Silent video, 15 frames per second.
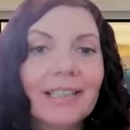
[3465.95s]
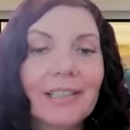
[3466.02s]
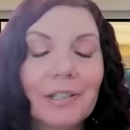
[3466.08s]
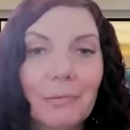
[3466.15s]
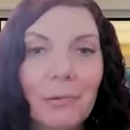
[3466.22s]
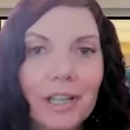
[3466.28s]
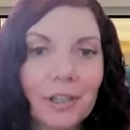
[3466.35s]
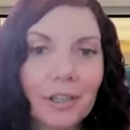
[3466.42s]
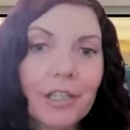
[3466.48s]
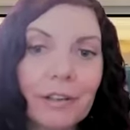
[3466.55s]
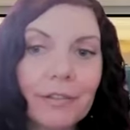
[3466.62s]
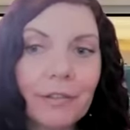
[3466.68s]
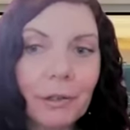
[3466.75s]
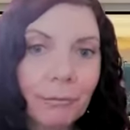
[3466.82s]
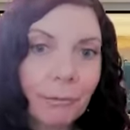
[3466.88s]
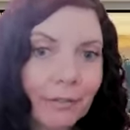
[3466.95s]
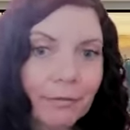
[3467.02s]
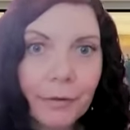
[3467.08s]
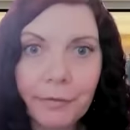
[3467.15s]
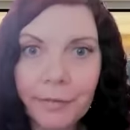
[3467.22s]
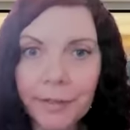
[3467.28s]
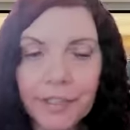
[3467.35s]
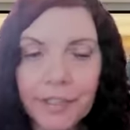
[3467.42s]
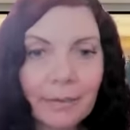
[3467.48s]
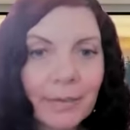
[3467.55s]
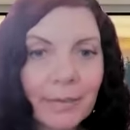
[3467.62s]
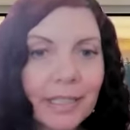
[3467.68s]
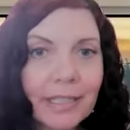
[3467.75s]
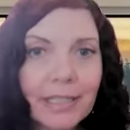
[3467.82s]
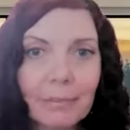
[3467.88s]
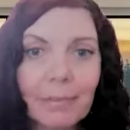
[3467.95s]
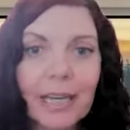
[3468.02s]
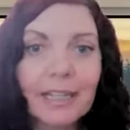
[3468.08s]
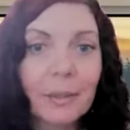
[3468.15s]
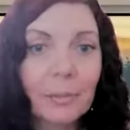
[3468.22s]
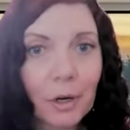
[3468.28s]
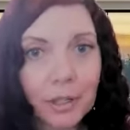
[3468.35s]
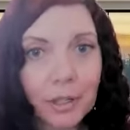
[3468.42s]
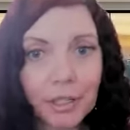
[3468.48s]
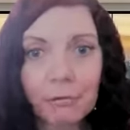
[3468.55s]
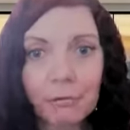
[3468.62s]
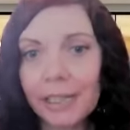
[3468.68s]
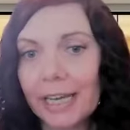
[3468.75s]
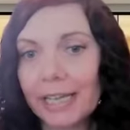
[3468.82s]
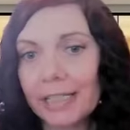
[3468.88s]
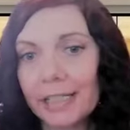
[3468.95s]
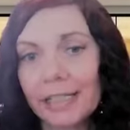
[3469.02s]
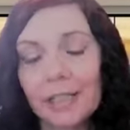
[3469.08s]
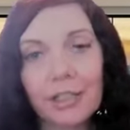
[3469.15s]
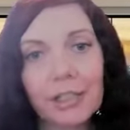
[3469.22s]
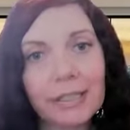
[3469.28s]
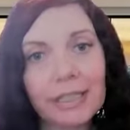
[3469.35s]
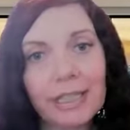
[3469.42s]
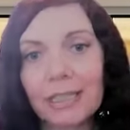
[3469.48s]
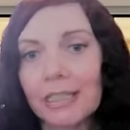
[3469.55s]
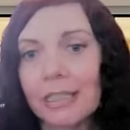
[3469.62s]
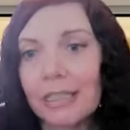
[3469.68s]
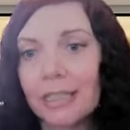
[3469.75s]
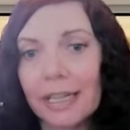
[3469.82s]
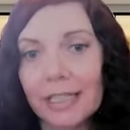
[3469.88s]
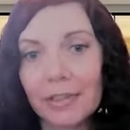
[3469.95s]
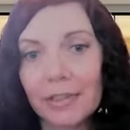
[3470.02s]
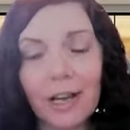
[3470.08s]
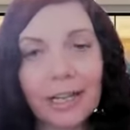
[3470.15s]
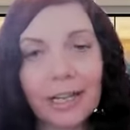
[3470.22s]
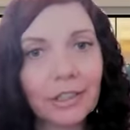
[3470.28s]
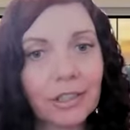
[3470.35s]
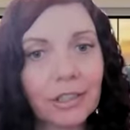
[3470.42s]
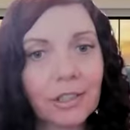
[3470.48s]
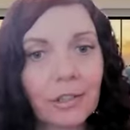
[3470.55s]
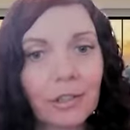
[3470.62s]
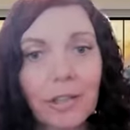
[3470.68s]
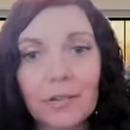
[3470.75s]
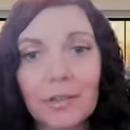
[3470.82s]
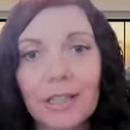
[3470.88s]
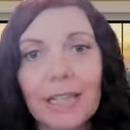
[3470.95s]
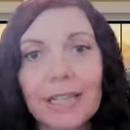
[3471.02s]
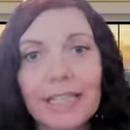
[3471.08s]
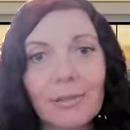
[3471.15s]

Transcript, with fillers: So whether you if you read for 15 minutes in bed as part of your relaxation technique, that's fine. Just turn out